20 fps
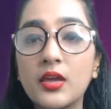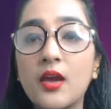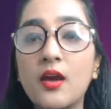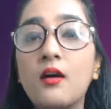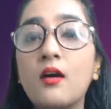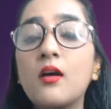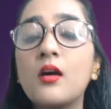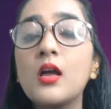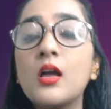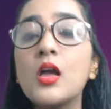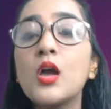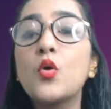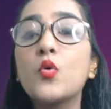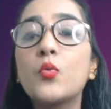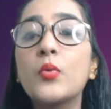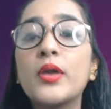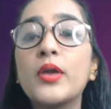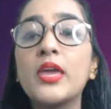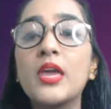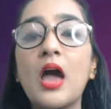here?
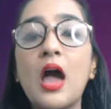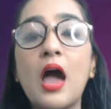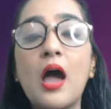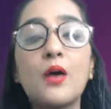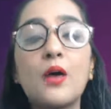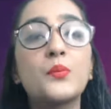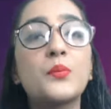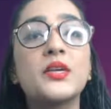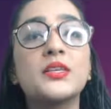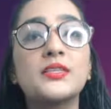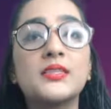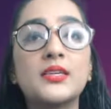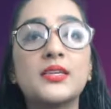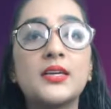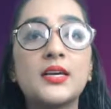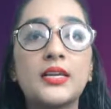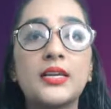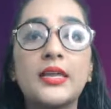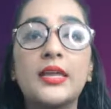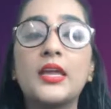We are
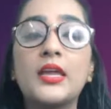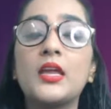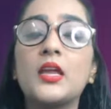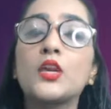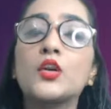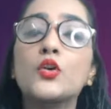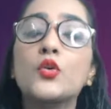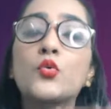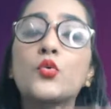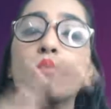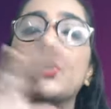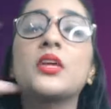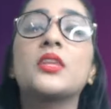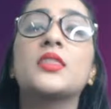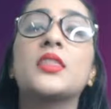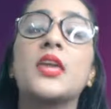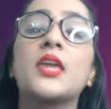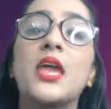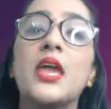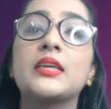basically including
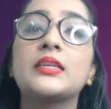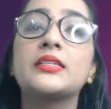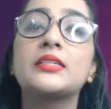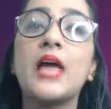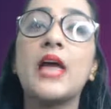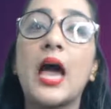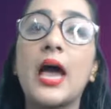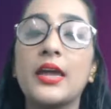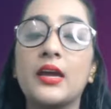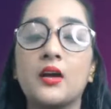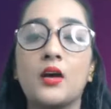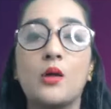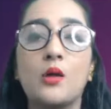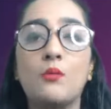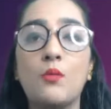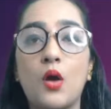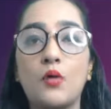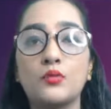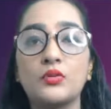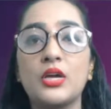the entire
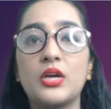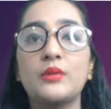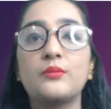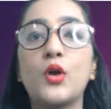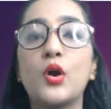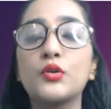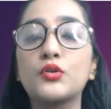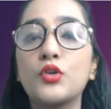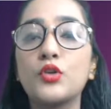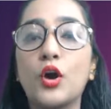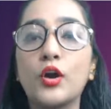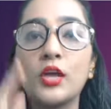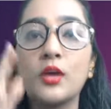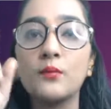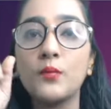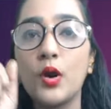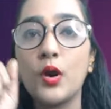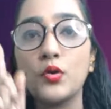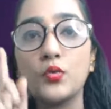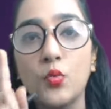amount. I'm not talking
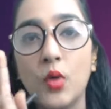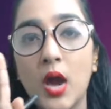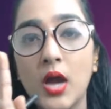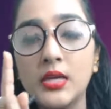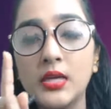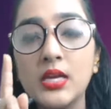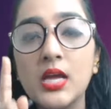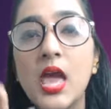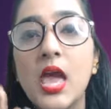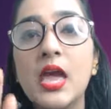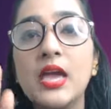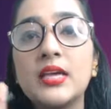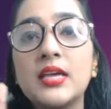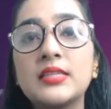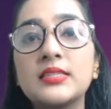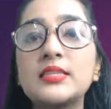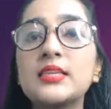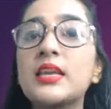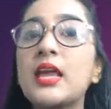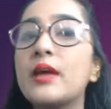about one.
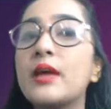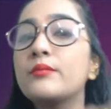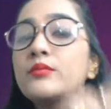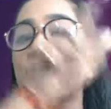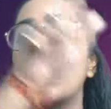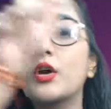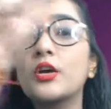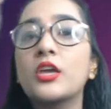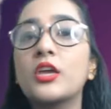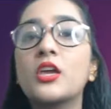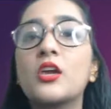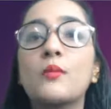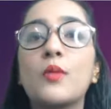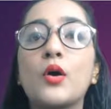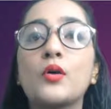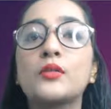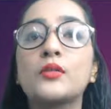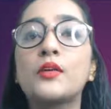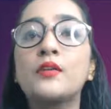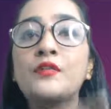Instead, I'm talking
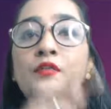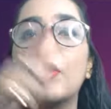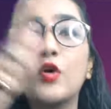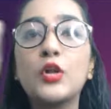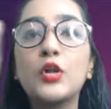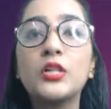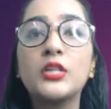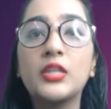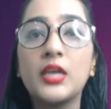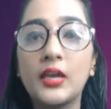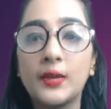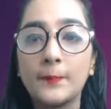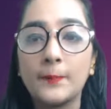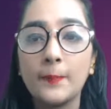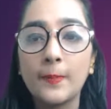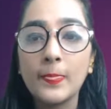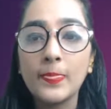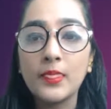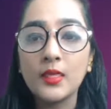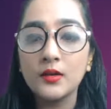about the full thing.
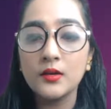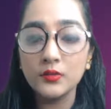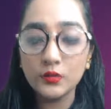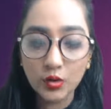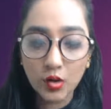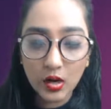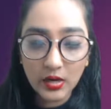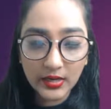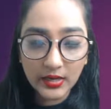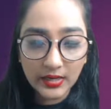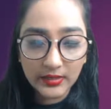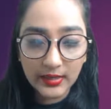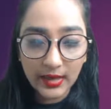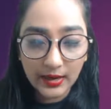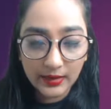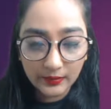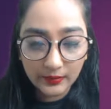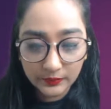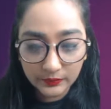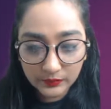Do you all get
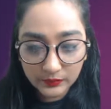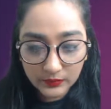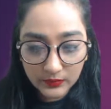that?